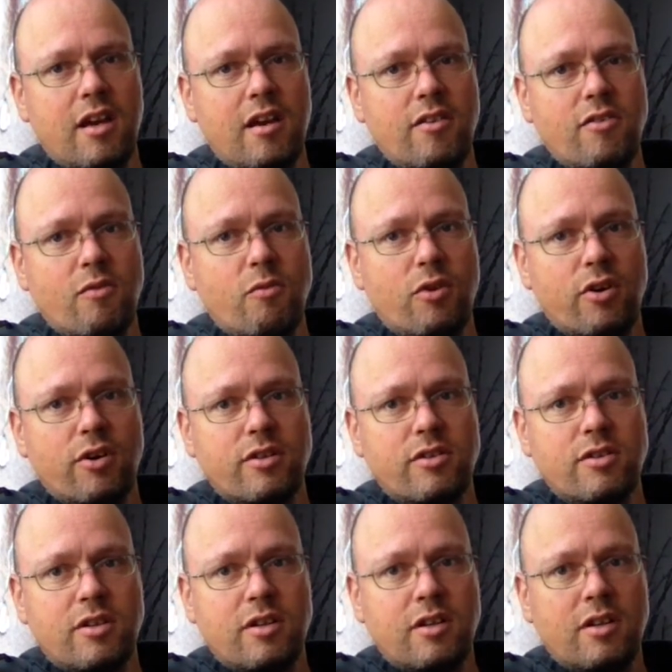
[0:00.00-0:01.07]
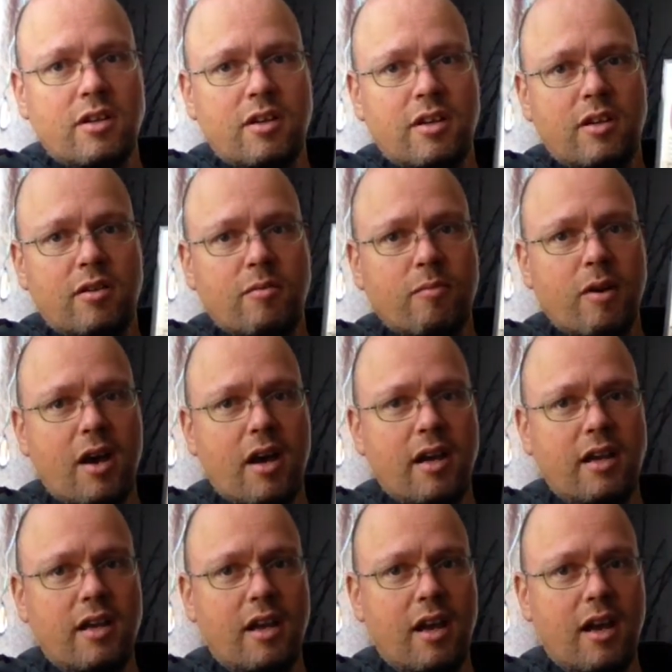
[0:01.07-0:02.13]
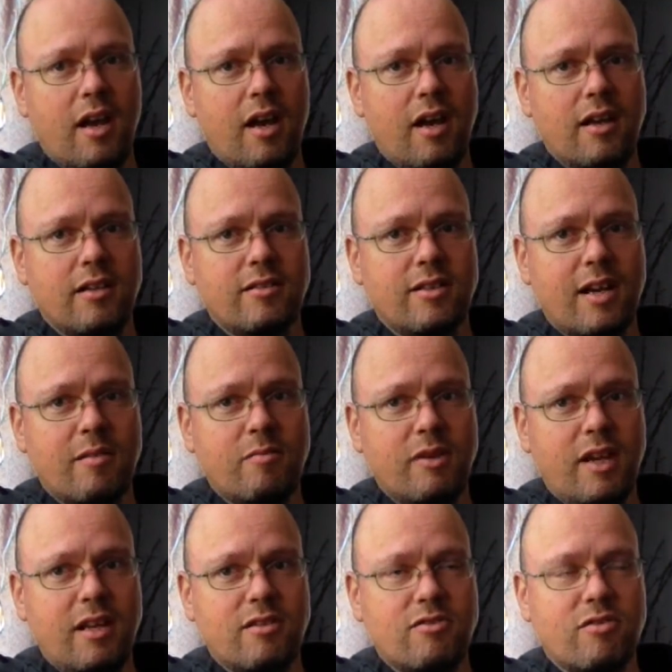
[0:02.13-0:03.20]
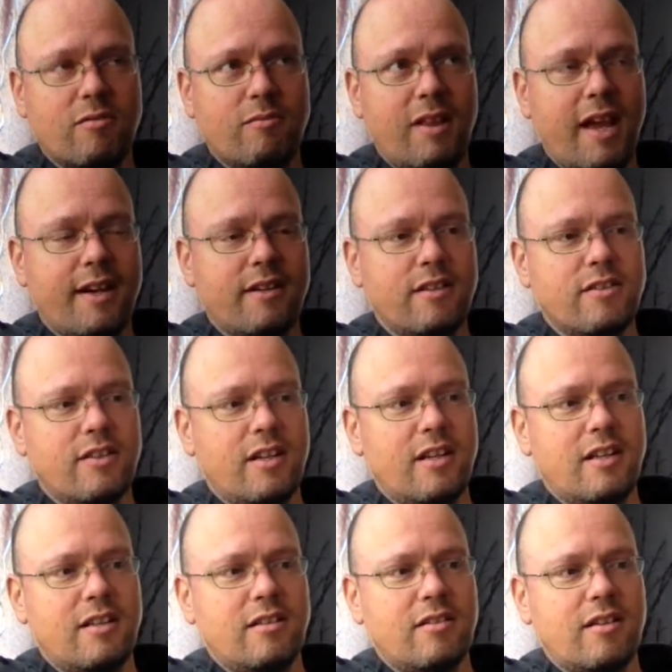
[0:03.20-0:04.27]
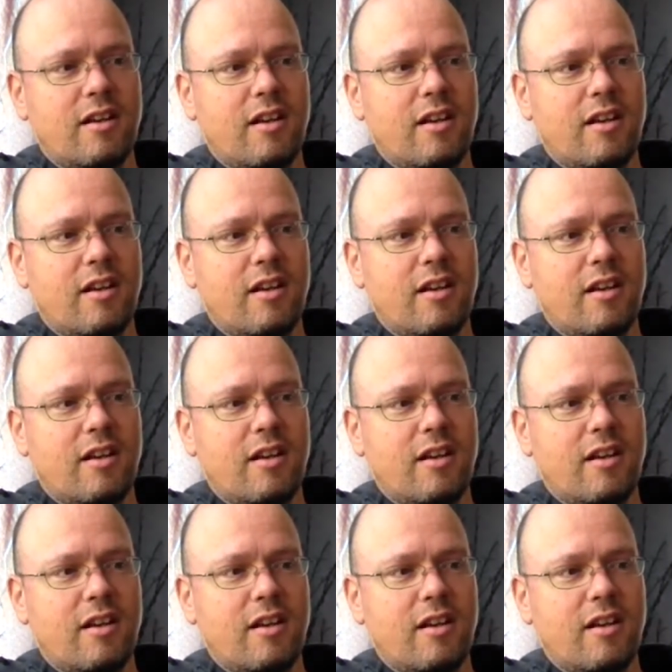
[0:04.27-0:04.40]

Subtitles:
the word by typing in some letters, and